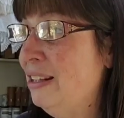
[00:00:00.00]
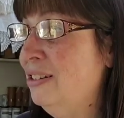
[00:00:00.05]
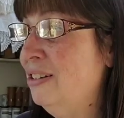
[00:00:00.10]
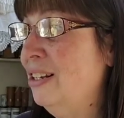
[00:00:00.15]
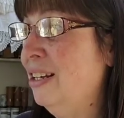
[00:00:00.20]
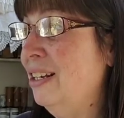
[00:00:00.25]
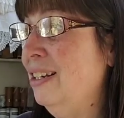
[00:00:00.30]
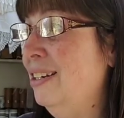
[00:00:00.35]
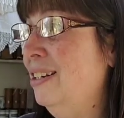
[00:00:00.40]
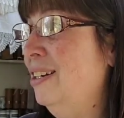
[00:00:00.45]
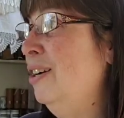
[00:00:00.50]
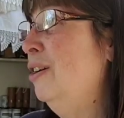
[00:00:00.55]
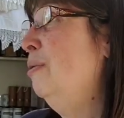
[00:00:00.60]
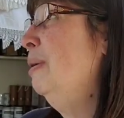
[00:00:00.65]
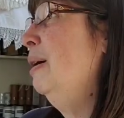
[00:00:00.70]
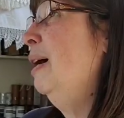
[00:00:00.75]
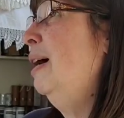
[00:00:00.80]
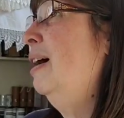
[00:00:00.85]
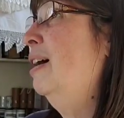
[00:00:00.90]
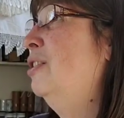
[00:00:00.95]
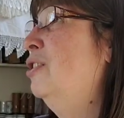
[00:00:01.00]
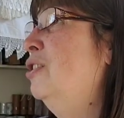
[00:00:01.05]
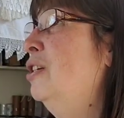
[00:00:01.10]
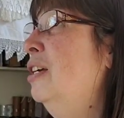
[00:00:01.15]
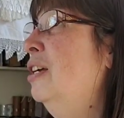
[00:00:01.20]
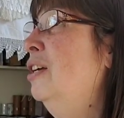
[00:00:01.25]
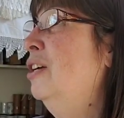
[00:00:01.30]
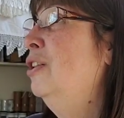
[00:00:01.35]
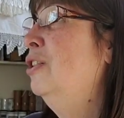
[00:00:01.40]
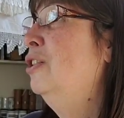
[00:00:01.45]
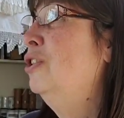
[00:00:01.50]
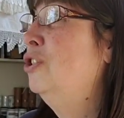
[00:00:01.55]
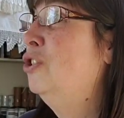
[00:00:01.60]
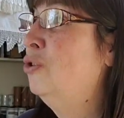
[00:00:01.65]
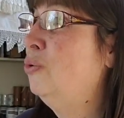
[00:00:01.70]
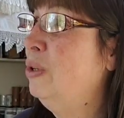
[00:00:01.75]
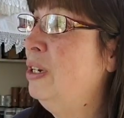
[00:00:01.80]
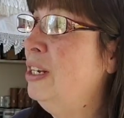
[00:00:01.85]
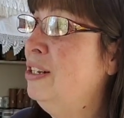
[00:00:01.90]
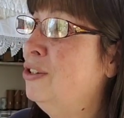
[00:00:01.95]
that's good. Oh my gosh. The
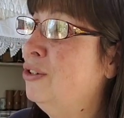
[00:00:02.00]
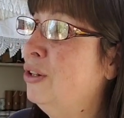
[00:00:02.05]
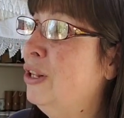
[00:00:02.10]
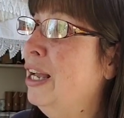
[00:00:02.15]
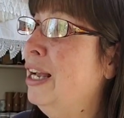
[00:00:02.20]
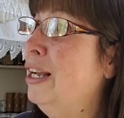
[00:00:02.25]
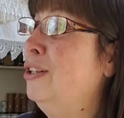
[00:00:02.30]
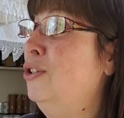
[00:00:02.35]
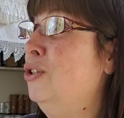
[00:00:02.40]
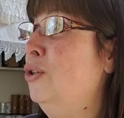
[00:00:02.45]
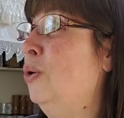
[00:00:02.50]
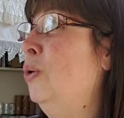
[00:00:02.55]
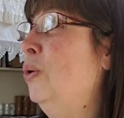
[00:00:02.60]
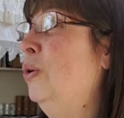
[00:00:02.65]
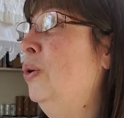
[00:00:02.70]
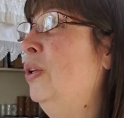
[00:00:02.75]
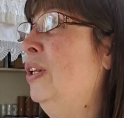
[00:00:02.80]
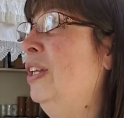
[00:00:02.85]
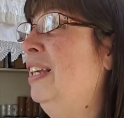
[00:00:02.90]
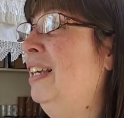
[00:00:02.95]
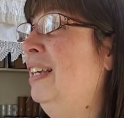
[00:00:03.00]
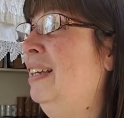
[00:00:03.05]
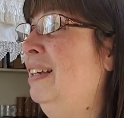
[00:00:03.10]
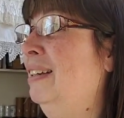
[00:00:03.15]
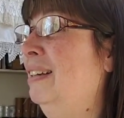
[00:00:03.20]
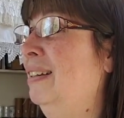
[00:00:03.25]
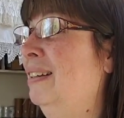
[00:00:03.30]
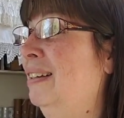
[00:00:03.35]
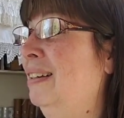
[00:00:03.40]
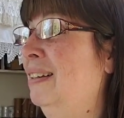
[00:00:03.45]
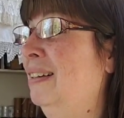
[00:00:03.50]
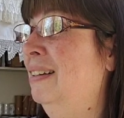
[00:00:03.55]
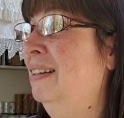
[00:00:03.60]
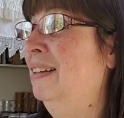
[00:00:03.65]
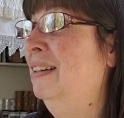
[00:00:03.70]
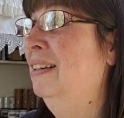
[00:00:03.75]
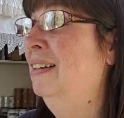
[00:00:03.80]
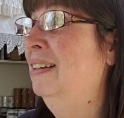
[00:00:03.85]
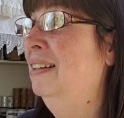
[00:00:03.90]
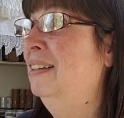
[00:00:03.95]
trees are like totally,
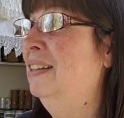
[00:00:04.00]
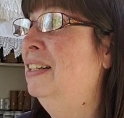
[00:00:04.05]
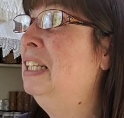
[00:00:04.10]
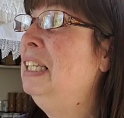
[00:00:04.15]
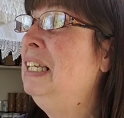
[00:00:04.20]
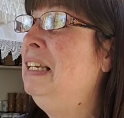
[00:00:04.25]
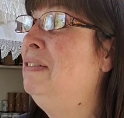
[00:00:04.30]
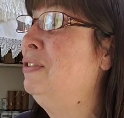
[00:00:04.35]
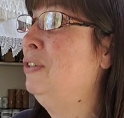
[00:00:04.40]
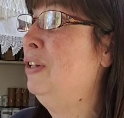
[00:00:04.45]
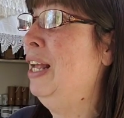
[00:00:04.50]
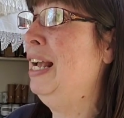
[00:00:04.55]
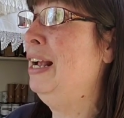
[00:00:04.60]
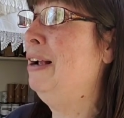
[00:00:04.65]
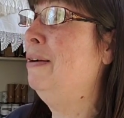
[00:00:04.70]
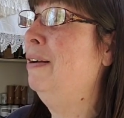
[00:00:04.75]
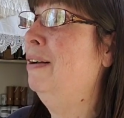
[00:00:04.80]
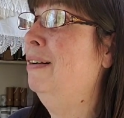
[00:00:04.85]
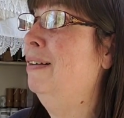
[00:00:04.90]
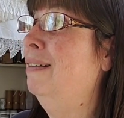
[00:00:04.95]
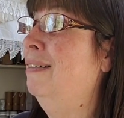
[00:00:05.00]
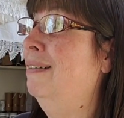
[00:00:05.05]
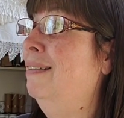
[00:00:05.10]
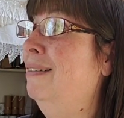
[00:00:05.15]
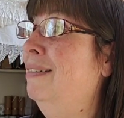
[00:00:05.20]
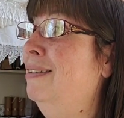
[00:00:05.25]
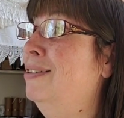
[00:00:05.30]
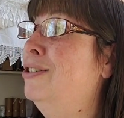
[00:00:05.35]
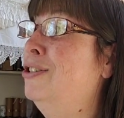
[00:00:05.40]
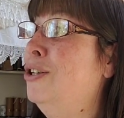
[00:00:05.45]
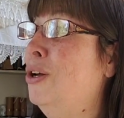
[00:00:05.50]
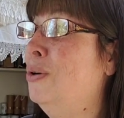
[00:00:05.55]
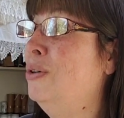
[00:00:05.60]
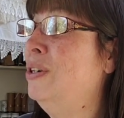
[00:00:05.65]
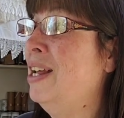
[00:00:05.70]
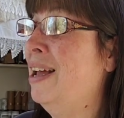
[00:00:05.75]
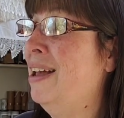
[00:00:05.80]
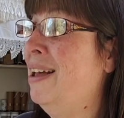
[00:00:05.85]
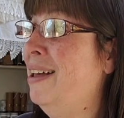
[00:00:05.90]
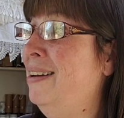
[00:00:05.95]
the leaves are like so
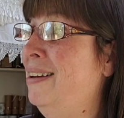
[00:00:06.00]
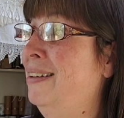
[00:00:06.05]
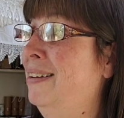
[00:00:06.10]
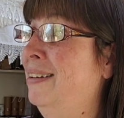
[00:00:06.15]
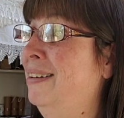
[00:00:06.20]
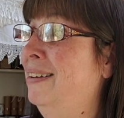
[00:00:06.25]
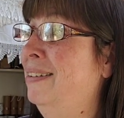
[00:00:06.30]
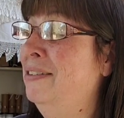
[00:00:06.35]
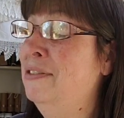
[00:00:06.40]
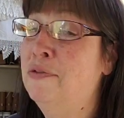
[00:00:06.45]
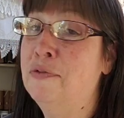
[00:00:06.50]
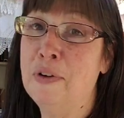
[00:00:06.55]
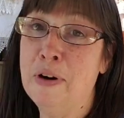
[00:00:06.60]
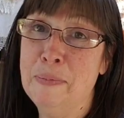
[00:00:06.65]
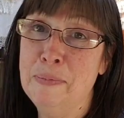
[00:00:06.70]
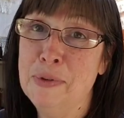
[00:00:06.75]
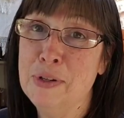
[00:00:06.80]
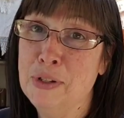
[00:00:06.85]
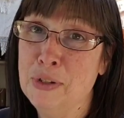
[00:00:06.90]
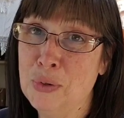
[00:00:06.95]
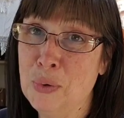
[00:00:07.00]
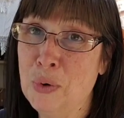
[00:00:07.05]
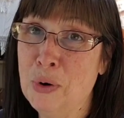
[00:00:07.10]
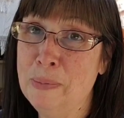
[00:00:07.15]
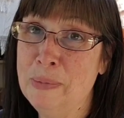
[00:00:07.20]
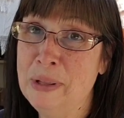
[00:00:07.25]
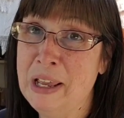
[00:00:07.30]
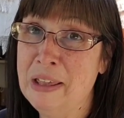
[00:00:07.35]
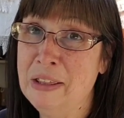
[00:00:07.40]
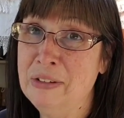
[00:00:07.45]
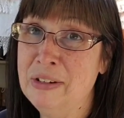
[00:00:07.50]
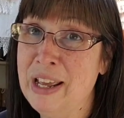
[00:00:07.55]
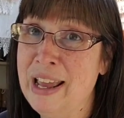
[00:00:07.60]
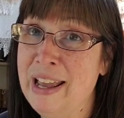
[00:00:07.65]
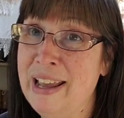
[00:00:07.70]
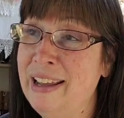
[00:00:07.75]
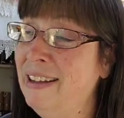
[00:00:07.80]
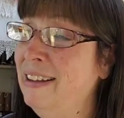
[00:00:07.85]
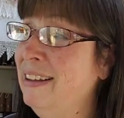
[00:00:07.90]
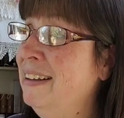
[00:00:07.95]
dead from the storm the other
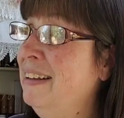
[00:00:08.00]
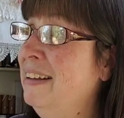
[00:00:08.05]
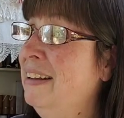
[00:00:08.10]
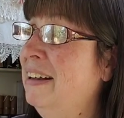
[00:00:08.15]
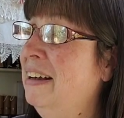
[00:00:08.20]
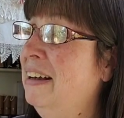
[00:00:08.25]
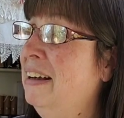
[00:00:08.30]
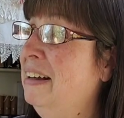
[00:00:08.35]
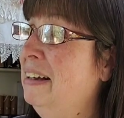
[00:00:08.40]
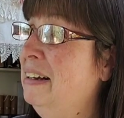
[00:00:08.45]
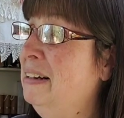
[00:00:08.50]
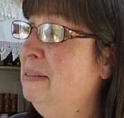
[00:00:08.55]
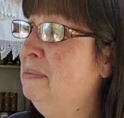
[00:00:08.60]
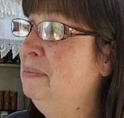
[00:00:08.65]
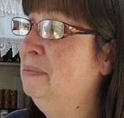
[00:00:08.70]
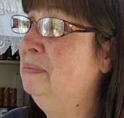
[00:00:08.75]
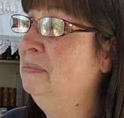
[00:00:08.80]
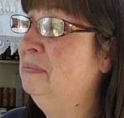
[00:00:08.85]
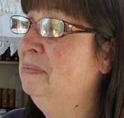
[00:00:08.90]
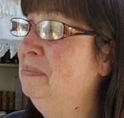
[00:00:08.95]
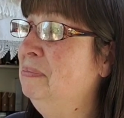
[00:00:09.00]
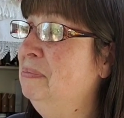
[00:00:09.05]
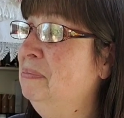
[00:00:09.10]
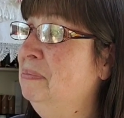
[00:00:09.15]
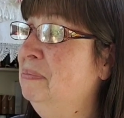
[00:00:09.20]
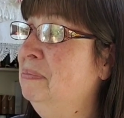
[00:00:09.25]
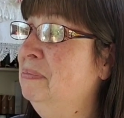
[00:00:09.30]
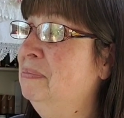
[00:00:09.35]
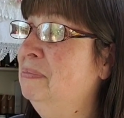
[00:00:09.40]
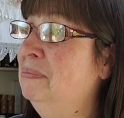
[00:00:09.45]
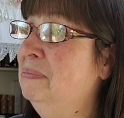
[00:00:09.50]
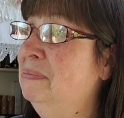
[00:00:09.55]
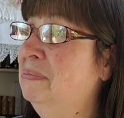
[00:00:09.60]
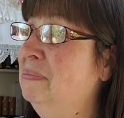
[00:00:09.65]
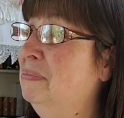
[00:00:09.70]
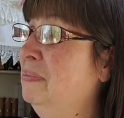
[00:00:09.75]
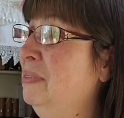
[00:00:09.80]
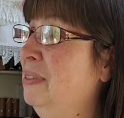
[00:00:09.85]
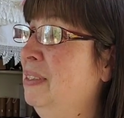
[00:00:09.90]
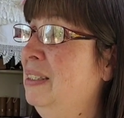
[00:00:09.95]
day. Um,
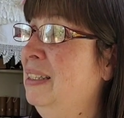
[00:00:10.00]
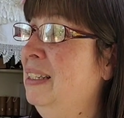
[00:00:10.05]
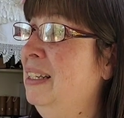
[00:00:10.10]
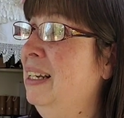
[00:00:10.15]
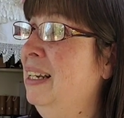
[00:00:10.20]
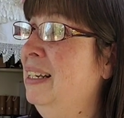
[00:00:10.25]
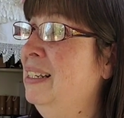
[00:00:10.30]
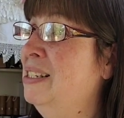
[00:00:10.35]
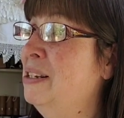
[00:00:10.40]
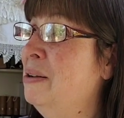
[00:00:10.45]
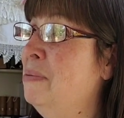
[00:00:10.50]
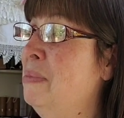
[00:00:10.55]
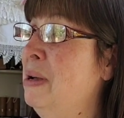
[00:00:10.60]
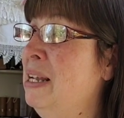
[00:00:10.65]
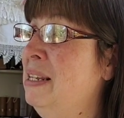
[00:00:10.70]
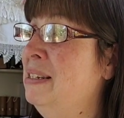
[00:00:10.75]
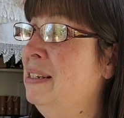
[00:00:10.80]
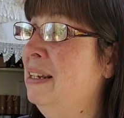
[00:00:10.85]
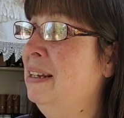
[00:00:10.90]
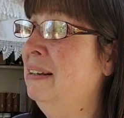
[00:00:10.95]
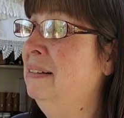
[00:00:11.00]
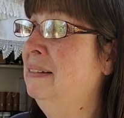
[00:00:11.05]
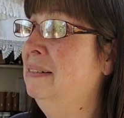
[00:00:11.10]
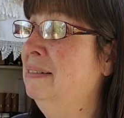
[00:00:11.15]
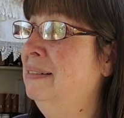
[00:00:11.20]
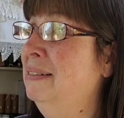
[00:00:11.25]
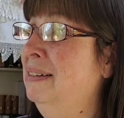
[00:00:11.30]
it's amazing.